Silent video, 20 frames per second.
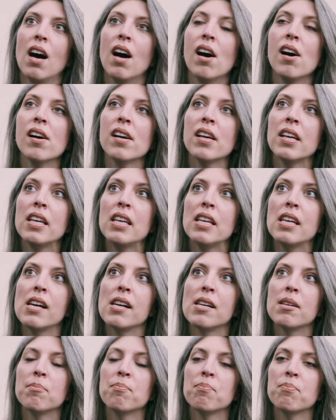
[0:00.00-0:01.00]
I
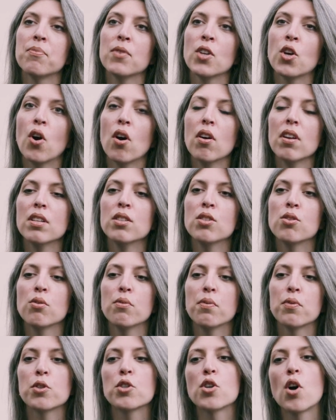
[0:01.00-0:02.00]
got
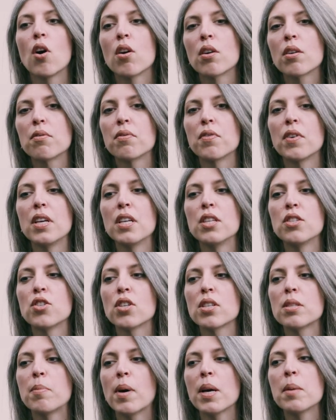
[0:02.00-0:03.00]
into photography
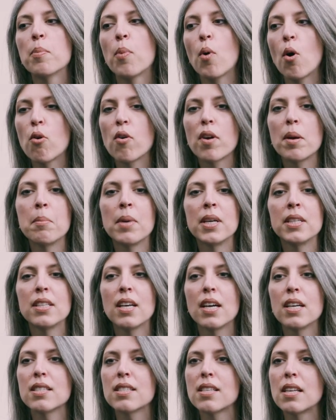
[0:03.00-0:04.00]
just by borrowing my
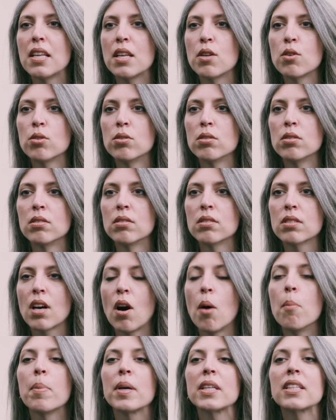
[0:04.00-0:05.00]
dad's little
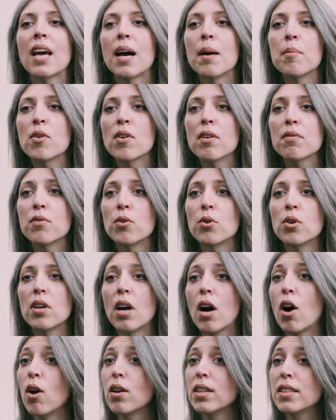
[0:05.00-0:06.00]
compact camera for
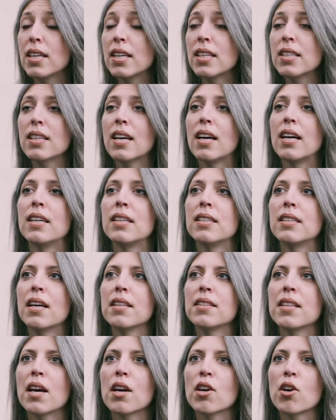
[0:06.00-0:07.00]
a holiday,
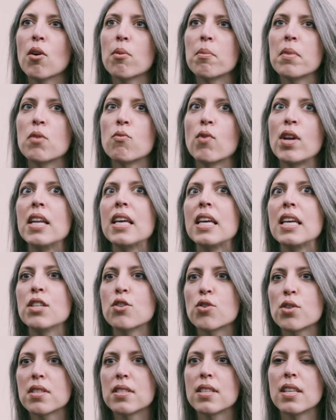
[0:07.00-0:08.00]
and that got me really
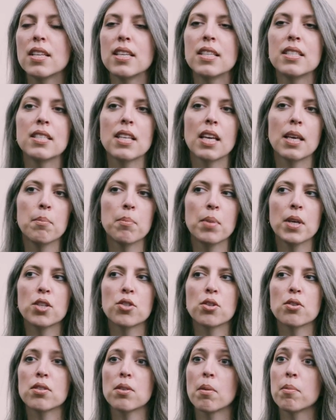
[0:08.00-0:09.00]
interested in taking
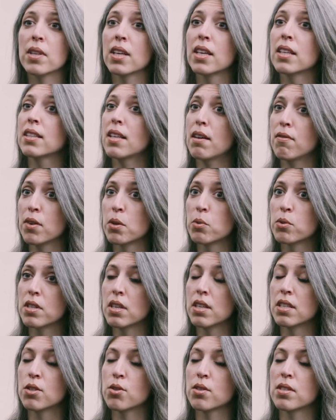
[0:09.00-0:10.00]
pictures, something I definitely
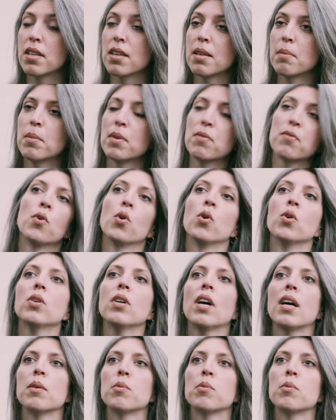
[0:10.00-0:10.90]
wasn't interested in before.